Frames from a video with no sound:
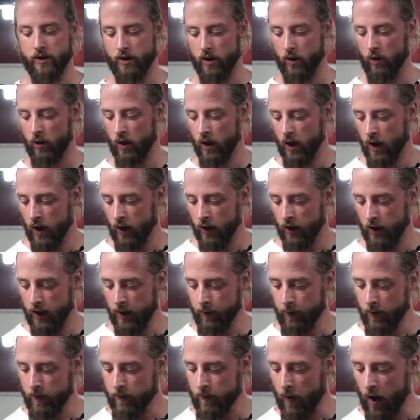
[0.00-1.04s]
So
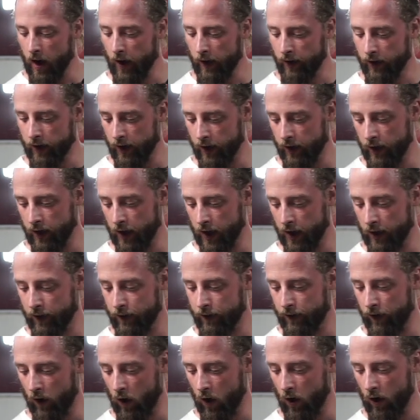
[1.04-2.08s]
keep in mind that at a
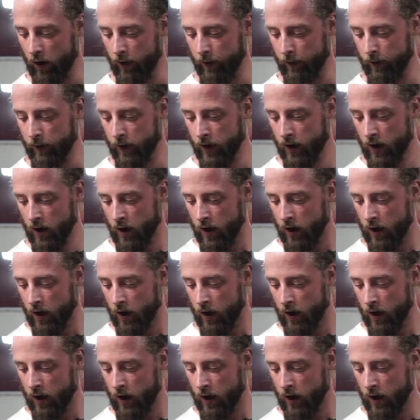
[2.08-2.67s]
farm,